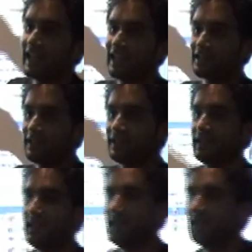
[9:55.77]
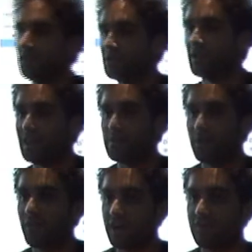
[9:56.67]
connectors, you'll know that they
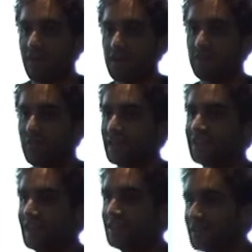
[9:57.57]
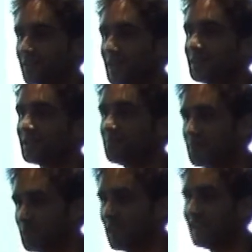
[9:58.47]
provide very rich integration
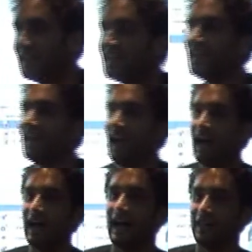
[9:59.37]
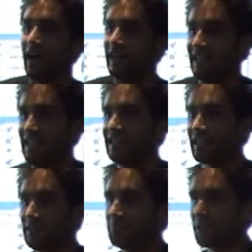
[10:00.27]
between IDEs
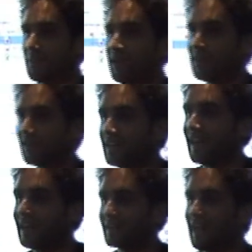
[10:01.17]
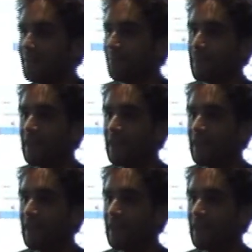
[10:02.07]
and pretty much every Atlassian app.